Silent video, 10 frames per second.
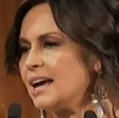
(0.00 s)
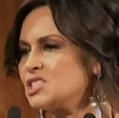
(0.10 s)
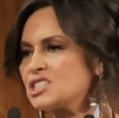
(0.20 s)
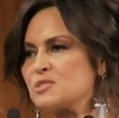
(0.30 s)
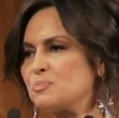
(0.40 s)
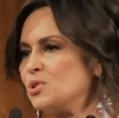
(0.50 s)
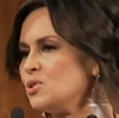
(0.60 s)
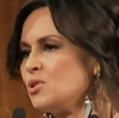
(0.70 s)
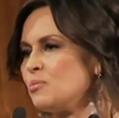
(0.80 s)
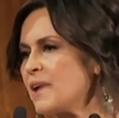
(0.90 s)
and just a
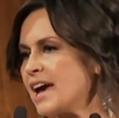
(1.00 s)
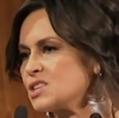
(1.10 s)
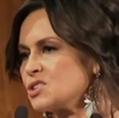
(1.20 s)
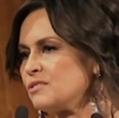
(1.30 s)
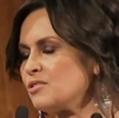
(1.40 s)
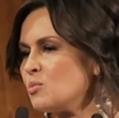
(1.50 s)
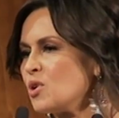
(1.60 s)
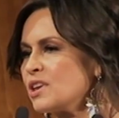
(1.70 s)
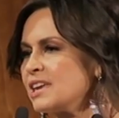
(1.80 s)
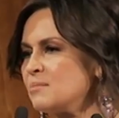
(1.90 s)
pure passion for
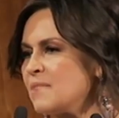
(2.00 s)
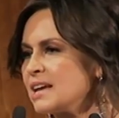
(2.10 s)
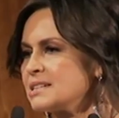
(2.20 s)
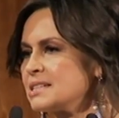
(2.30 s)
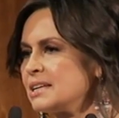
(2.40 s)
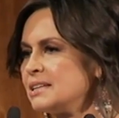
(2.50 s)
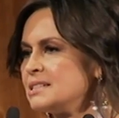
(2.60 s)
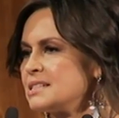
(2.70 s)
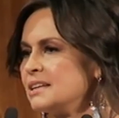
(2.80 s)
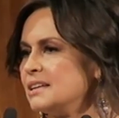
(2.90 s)
working in
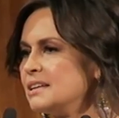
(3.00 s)
magazines